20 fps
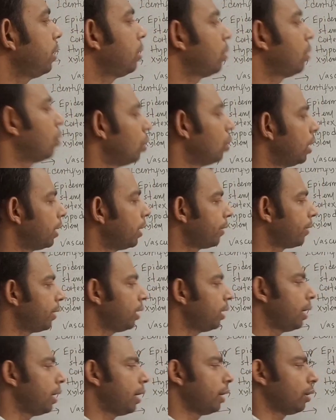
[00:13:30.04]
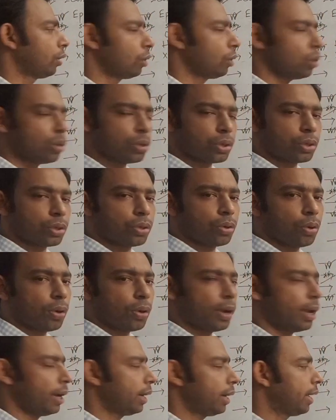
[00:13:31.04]
collateral and closed,
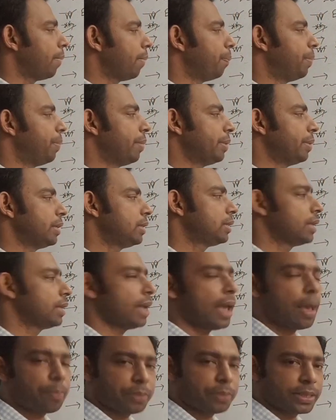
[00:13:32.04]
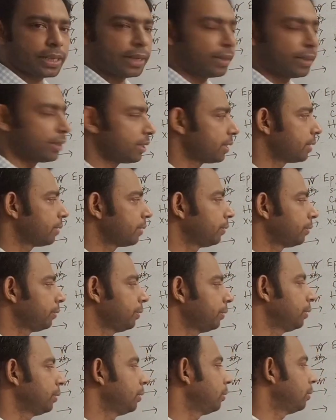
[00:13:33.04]
where cambium is absent.
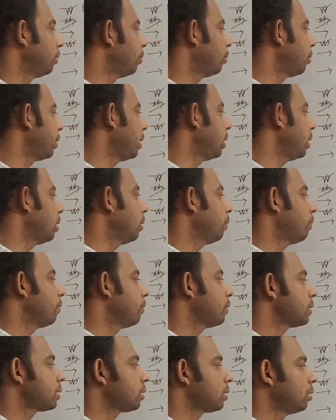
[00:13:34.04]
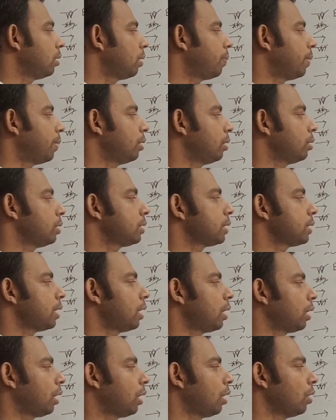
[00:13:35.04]
Okay, vascular bundles
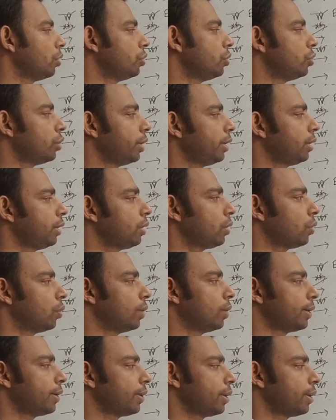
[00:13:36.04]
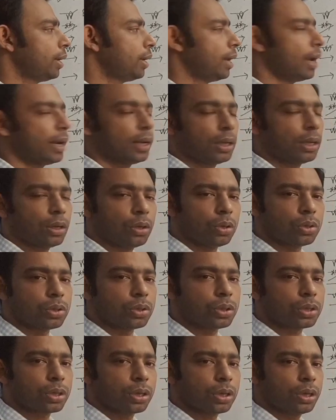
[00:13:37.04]
are conjoined, collateral and
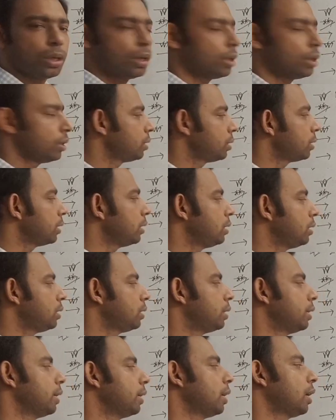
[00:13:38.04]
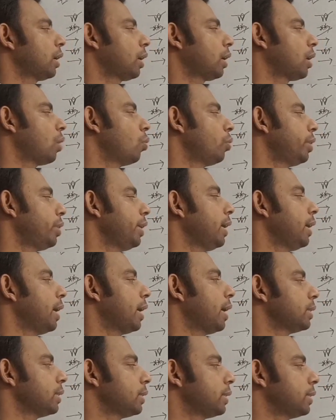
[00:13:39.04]
closed. Since they are counting
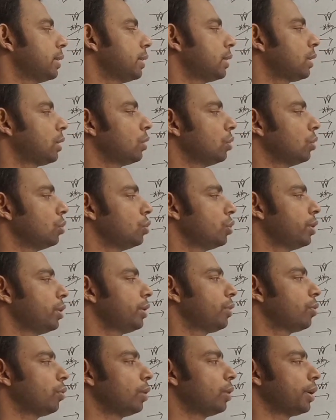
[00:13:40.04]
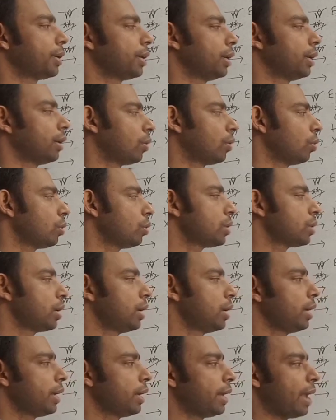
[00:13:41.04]
as they are conjoined, collateral and closed,
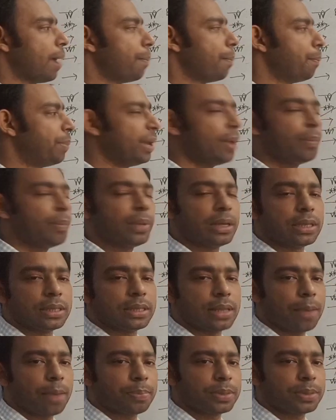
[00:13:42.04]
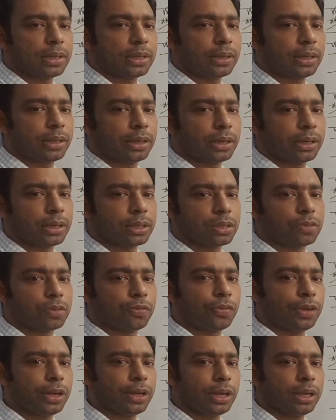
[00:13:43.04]
cambium is absent there. It is
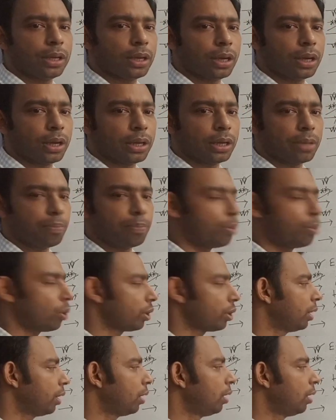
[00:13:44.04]
very important.